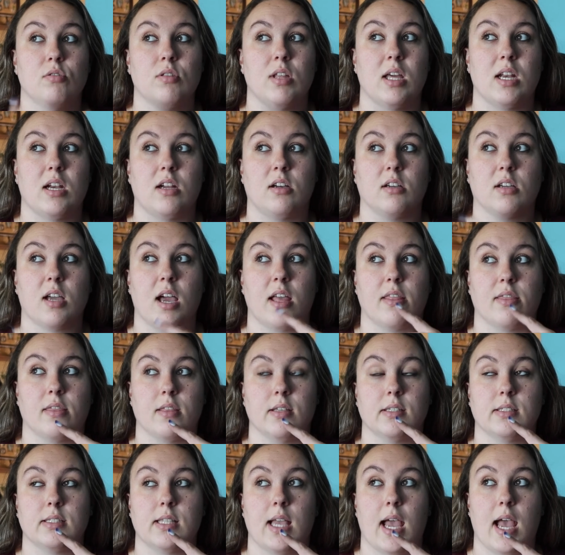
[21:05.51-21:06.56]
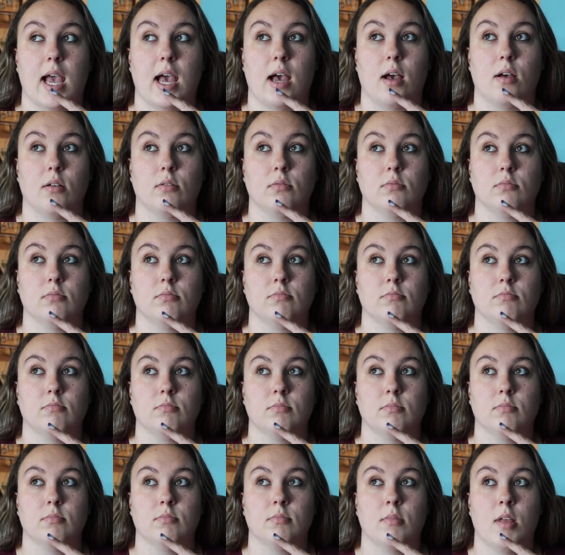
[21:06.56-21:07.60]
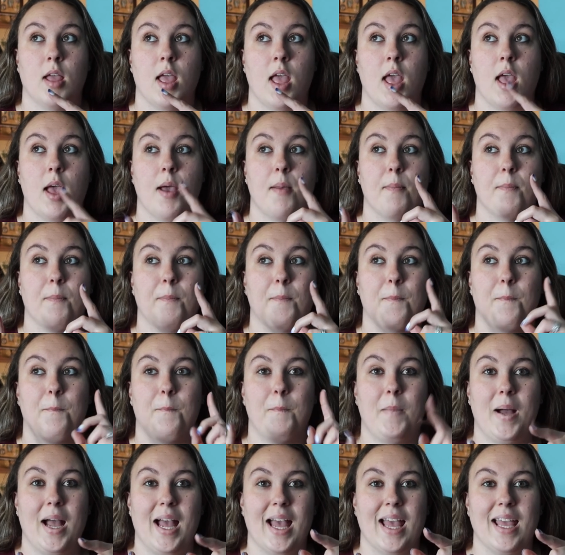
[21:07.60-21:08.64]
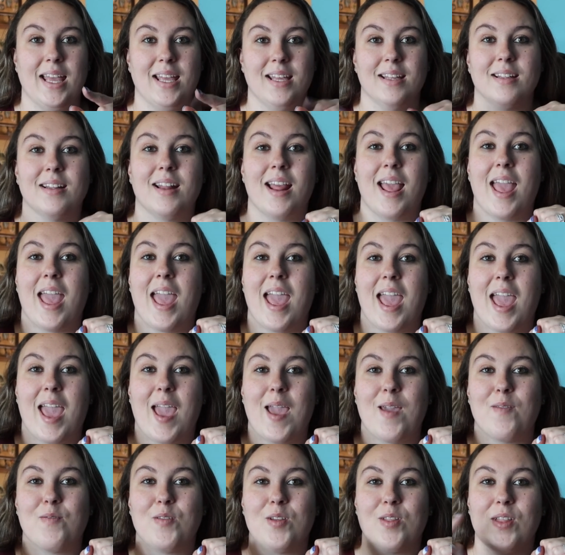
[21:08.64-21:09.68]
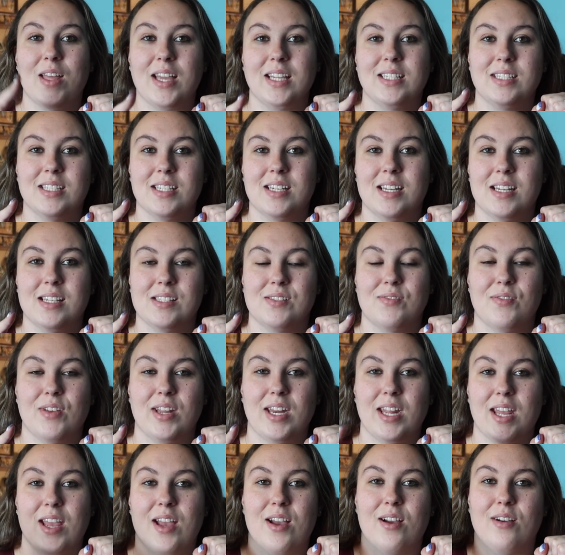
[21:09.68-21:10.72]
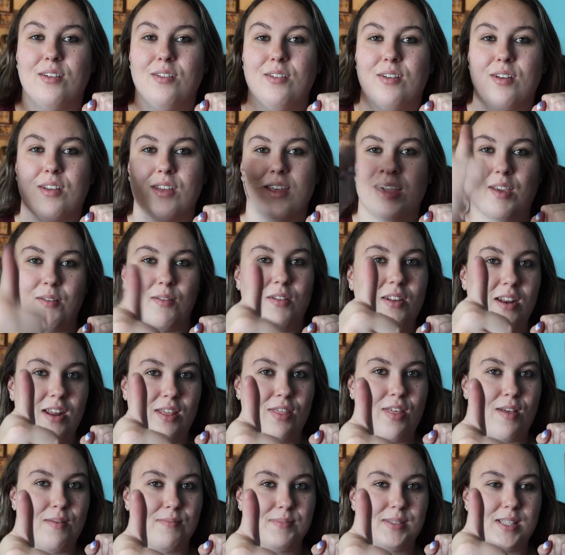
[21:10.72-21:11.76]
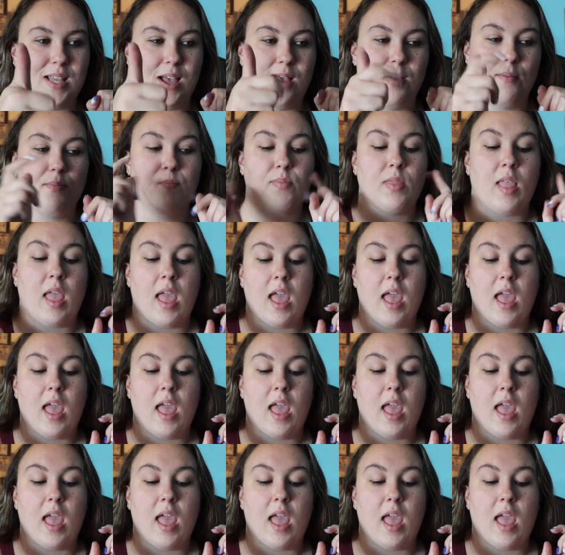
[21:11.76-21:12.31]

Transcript: then I'll cut this out. But if you like today's video, give it a thumbs up.